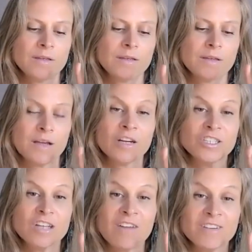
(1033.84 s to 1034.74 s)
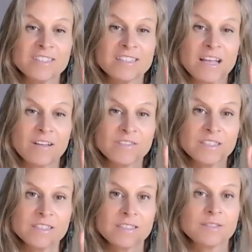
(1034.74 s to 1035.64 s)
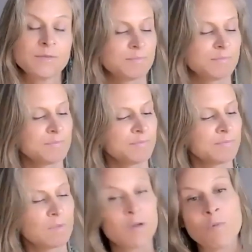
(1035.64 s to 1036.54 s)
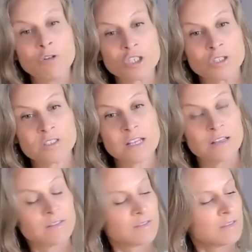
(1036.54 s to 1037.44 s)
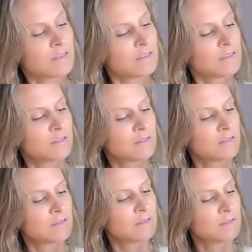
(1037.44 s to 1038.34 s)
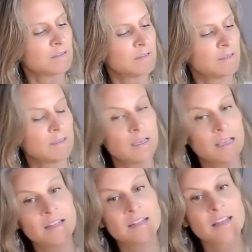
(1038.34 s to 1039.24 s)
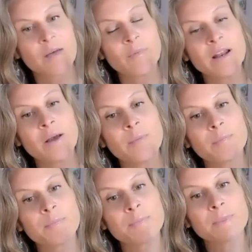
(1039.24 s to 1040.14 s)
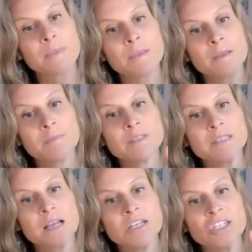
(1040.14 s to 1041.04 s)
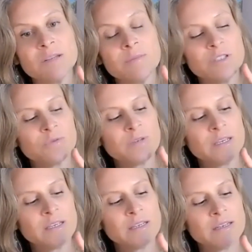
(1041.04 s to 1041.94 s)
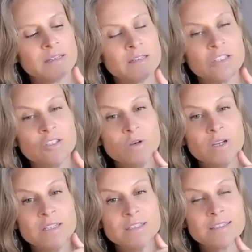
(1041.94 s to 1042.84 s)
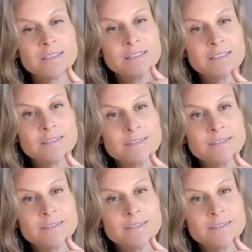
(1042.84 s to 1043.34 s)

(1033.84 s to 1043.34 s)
our sovereign selves, our emotional selves. And then coming up, massaging in between the joints,